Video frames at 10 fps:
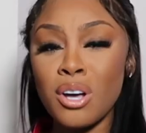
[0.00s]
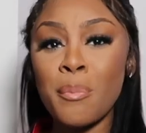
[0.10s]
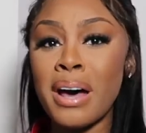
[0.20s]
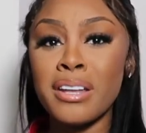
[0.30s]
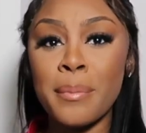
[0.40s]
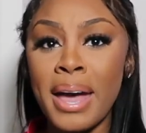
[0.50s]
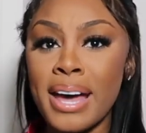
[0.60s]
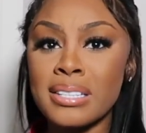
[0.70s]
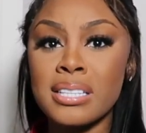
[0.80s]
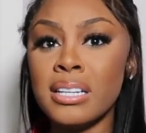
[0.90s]
So my dumb
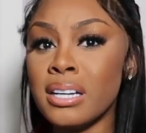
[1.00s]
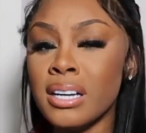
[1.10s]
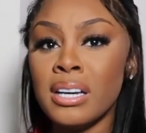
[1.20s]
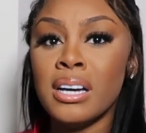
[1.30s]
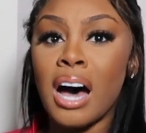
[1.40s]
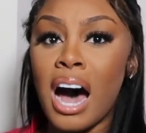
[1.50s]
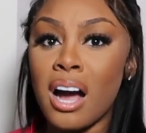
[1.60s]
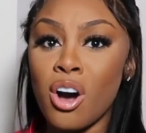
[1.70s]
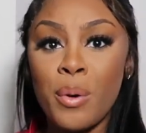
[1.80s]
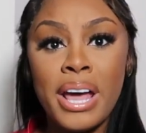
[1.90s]
ass,
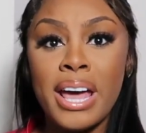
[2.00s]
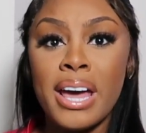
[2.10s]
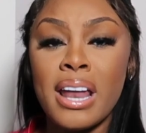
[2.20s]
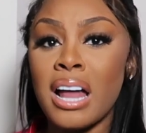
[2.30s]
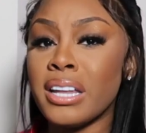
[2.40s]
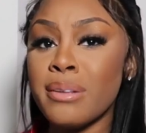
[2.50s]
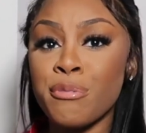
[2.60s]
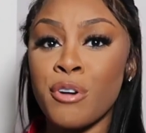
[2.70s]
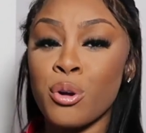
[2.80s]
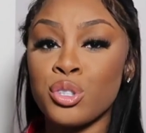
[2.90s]
I go ahead, I leave
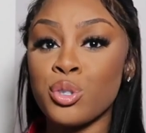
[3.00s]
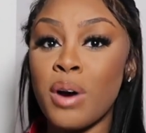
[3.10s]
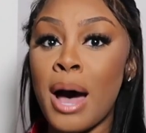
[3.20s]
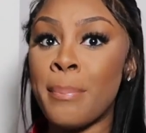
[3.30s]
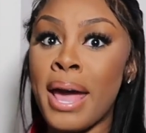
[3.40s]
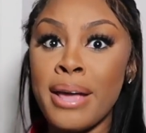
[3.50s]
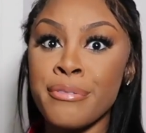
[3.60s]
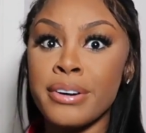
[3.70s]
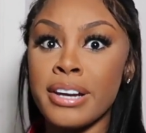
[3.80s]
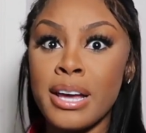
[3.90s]
the photo shoot, I
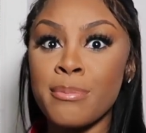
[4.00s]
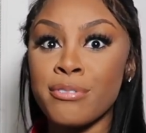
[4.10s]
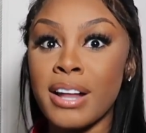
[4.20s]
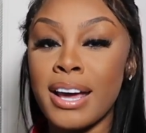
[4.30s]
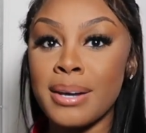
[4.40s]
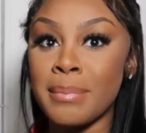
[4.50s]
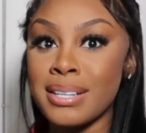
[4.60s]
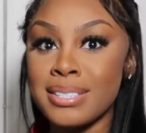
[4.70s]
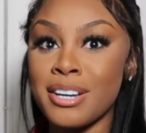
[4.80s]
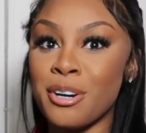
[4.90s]
pay for the damn flight
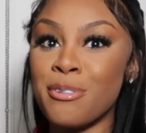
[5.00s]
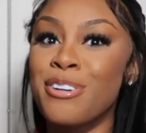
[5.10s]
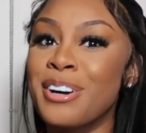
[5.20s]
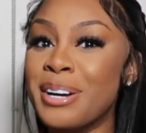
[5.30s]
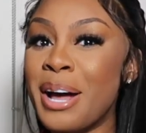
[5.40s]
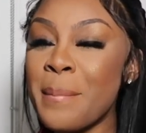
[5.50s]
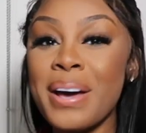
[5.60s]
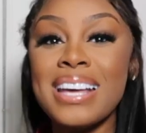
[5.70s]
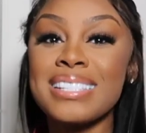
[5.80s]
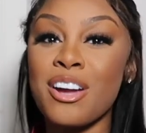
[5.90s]
myself.
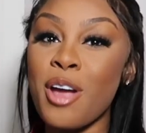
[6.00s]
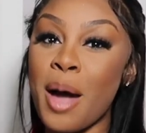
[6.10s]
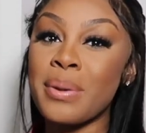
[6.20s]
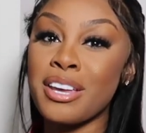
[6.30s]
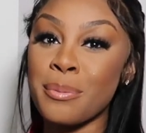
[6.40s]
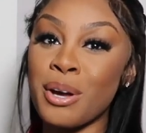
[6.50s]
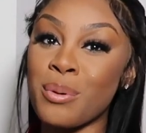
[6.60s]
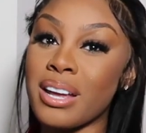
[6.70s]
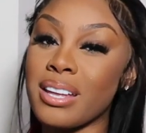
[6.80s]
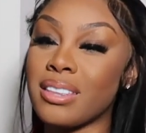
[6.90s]
But he's like, okay, I'm gonna give you the money
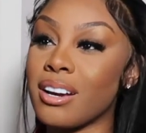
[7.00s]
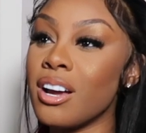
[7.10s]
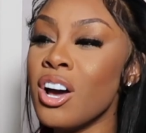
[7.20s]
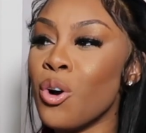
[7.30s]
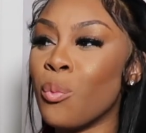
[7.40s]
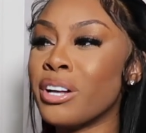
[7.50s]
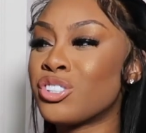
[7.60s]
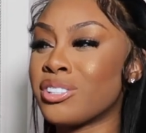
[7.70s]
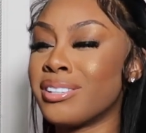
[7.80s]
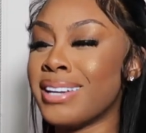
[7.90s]
when I get there.
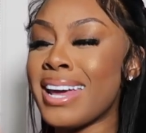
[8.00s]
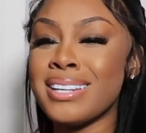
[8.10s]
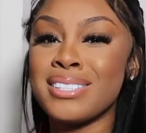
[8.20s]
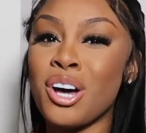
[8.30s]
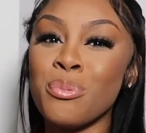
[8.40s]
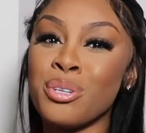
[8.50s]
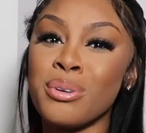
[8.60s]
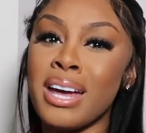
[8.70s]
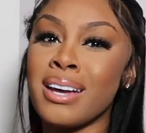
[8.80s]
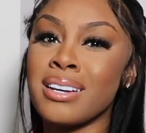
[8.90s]
Which, ladies, don't
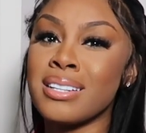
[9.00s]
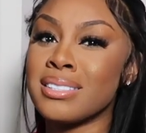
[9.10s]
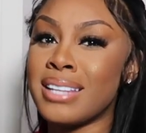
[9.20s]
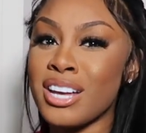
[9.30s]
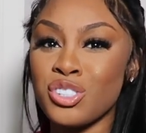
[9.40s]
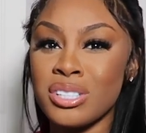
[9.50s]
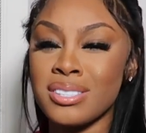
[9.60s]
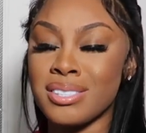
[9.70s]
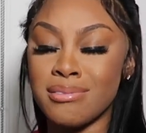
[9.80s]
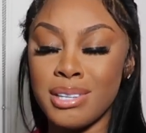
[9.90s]
do that, because that's
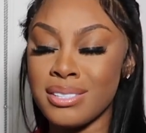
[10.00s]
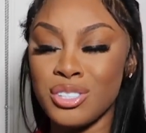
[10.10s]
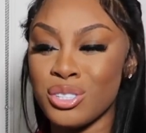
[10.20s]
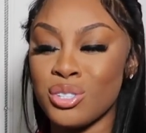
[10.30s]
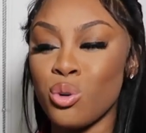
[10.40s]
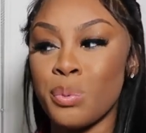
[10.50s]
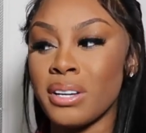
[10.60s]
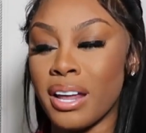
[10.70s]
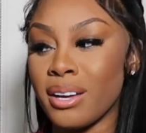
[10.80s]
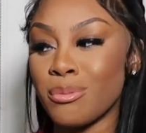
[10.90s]
just, it's just
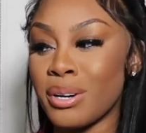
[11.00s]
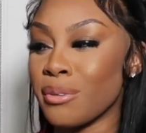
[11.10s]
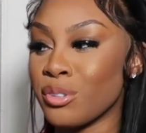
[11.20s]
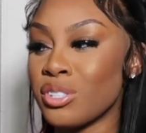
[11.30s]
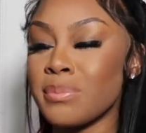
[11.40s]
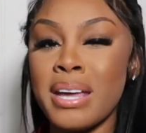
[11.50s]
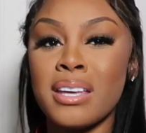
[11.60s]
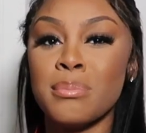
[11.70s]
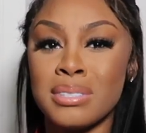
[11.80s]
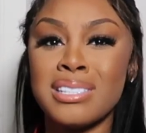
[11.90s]
stupid, like, whatever. Just
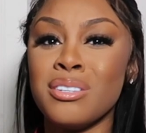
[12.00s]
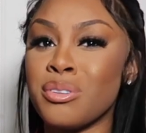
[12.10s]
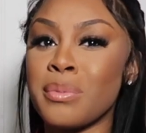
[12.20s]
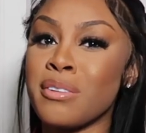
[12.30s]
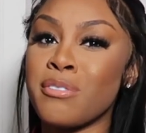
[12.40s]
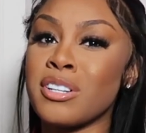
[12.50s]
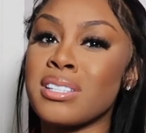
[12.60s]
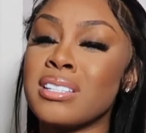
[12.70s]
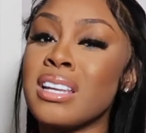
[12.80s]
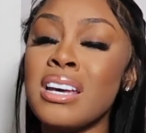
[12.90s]
make him send you the money
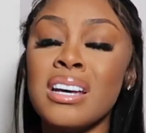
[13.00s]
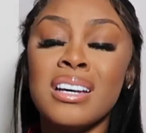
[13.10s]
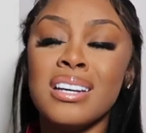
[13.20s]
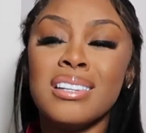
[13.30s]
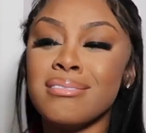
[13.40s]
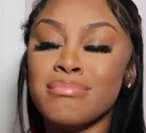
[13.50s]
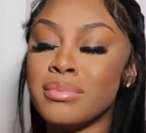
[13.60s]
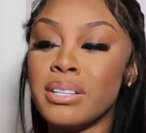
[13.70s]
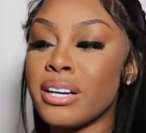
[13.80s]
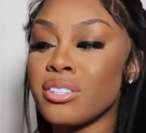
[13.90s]
first, because
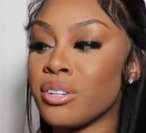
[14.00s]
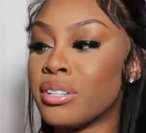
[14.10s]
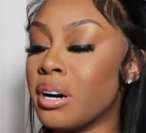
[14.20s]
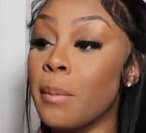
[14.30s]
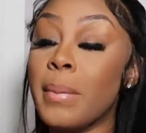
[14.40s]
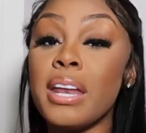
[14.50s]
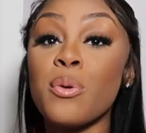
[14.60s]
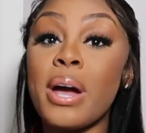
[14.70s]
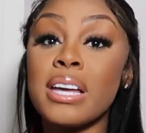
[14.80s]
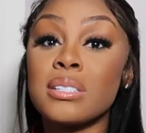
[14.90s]
niggas are dumb.
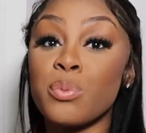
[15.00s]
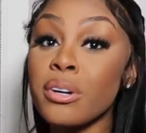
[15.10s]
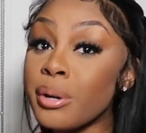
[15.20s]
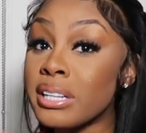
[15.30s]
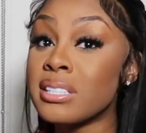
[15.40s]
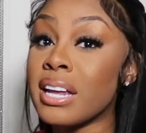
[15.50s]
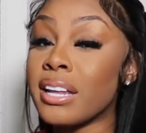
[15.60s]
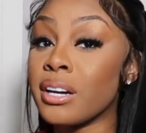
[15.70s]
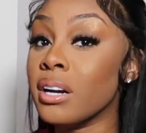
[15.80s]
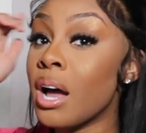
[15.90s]
Anyways, we're gonna get into
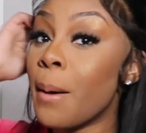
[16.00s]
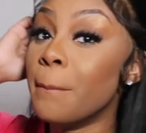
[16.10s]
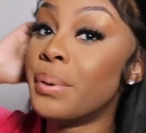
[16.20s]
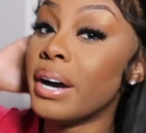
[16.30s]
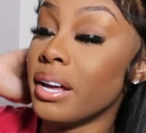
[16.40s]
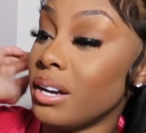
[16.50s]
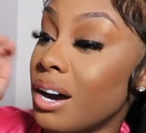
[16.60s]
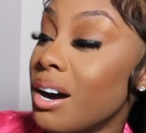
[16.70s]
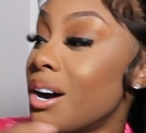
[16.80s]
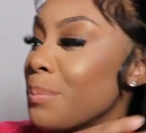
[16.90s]
that later. But,
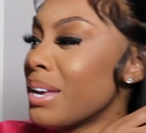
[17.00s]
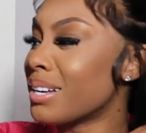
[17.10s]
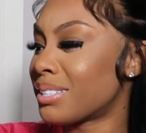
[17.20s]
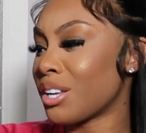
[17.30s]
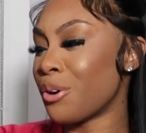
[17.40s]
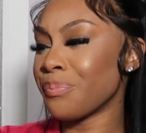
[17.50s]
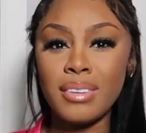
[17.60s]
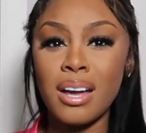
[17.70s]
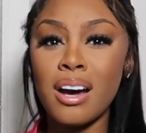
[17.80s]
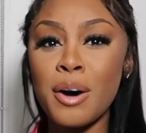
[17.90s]
yeah,
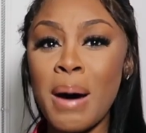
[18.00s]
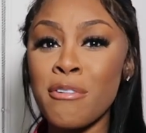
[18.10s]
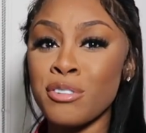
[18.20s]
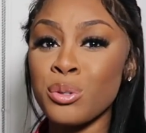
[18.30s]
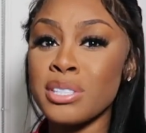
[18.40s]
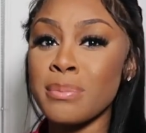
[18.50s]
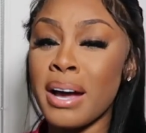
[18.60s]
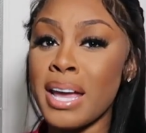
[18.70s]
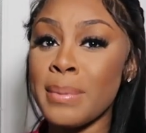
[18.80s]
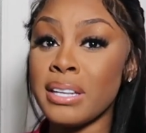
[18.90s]
so, I flew to
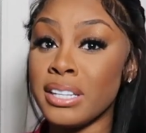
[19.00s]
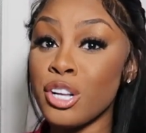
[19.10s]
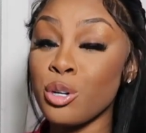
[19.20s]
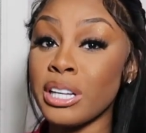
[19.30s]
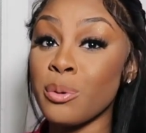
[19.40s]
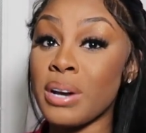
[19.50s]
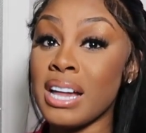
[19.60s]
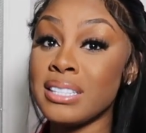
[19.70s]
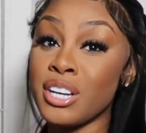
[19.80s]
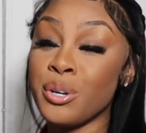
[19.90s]
Miami. Literally, when
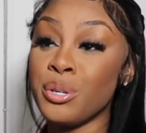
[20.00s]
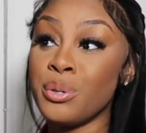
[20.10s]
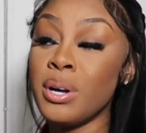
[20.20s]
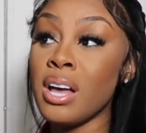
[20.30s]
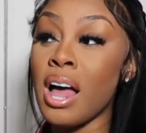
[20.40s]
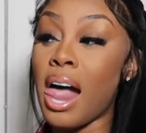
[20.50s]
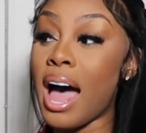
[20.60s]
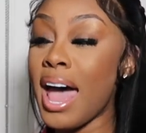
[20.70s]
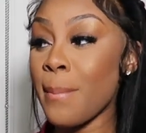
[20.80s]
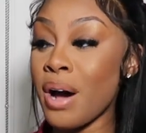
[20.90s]
I tell you,
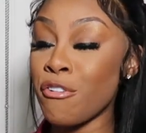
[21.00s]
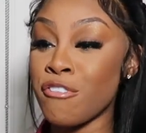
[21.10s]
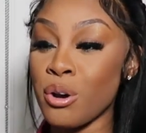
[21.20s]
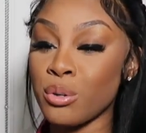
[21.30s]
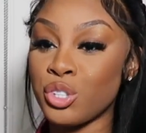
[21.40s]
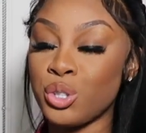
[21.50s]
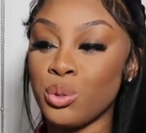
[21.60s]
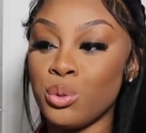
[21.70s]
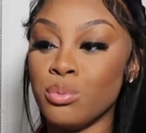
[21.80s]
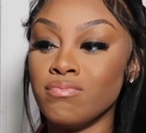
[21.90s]
I had my photo
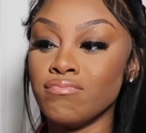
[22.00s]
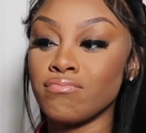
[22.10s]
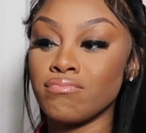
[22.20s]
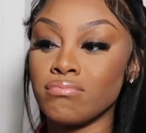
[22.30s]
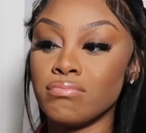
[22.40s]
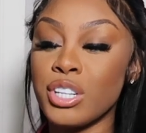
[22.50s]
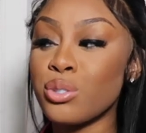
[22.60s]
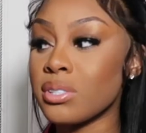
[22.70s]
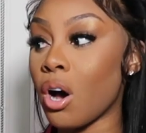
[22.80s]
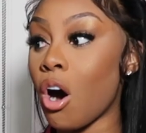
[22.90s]
shoot,
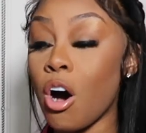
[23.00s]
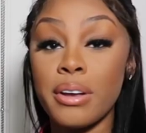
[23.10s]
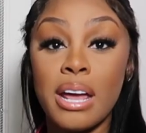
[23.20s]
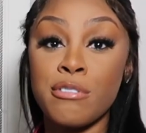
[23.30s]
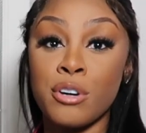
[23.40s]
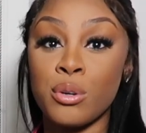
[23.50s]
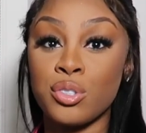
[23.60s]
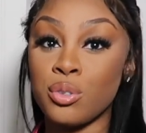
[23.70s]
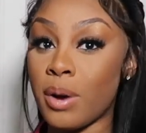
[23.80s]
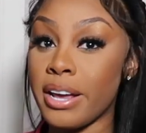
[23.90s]
this was an all-day photo
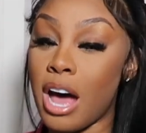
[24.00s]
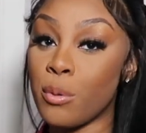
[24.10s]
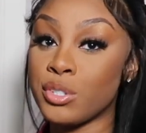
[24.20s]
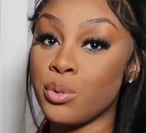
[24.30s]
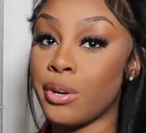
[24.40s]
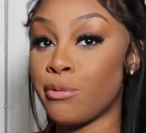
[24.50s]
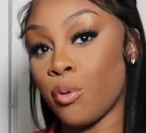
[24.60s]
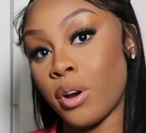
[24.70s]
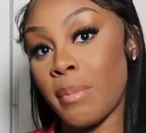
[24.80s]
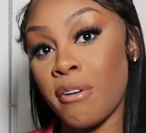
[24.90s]
shoot, right? I was doing it
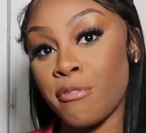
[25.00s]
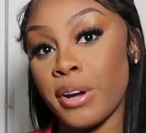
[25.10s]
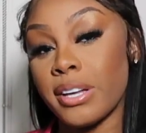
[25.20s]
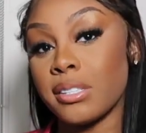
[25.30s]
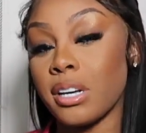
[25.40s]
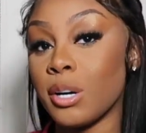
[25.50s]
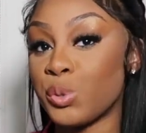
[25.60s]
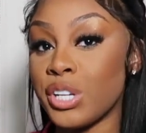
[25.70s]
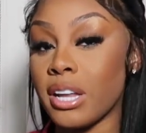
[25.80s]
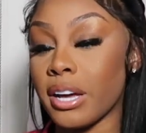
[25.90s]
for one of my friends.
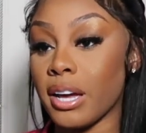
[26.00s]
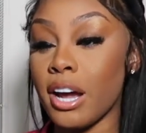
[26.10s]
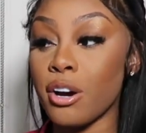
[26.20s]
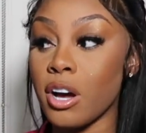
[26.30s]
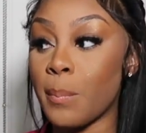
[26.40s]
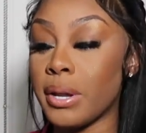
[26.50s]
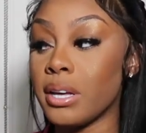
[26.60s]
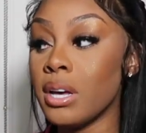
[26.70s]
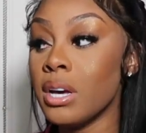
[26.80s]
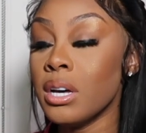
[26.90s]
She had, like, a hair company.